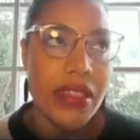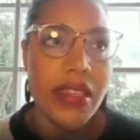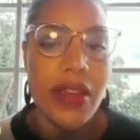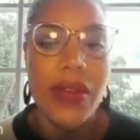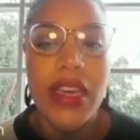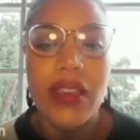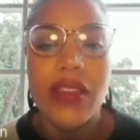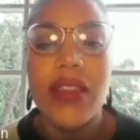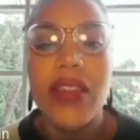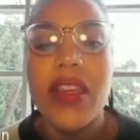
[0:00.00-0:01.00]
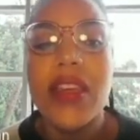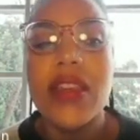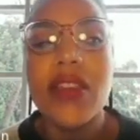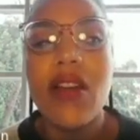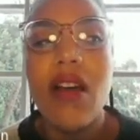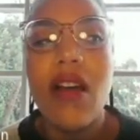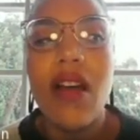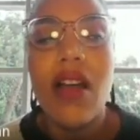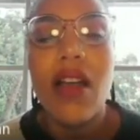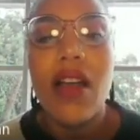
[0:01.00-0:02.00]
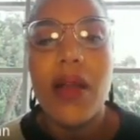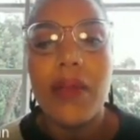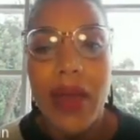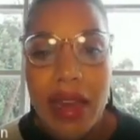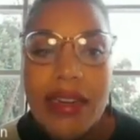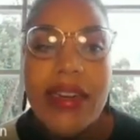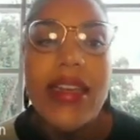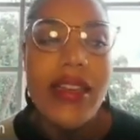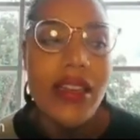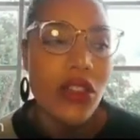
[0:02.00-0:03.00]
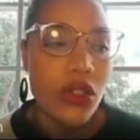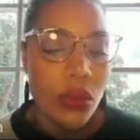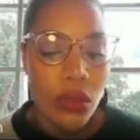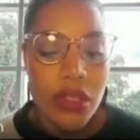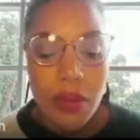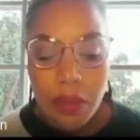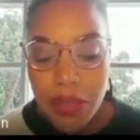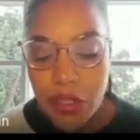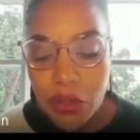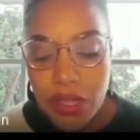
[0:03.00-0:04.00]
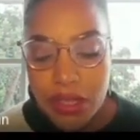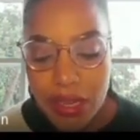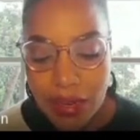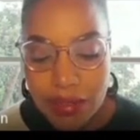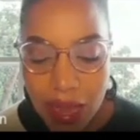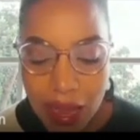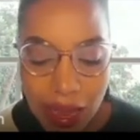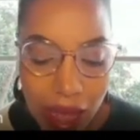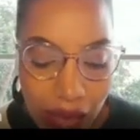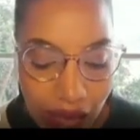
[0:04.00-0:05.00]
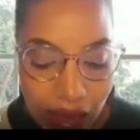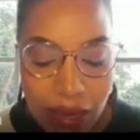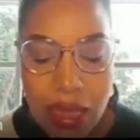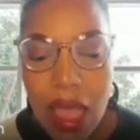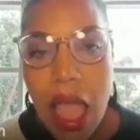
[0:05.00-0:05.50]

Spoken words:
So, yes, these are mainly tools simply to detect AI,